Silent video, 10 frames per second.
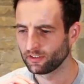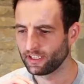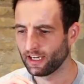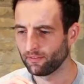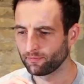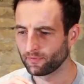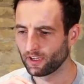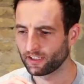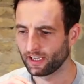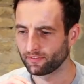Yeah,
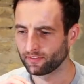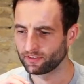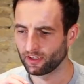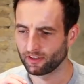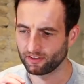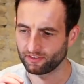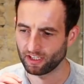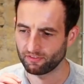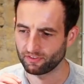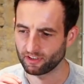okay, so the
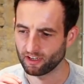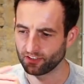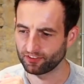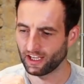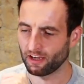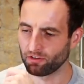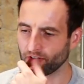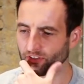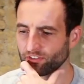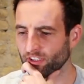safety car's out, you
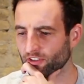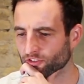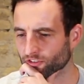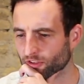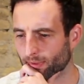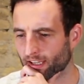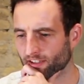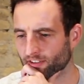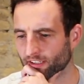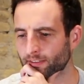can see it just up
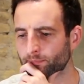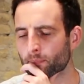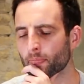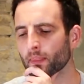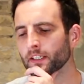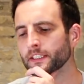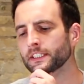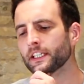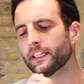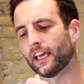ahead here.
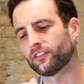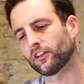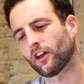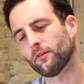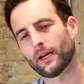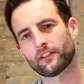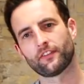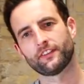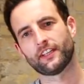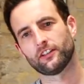Yeah, so going back to
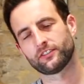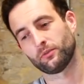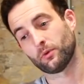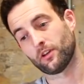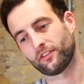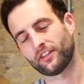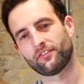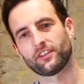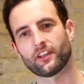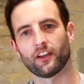the delta while the
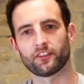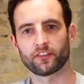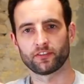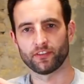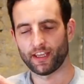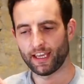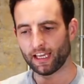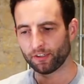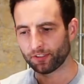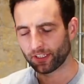safety car's
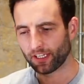out,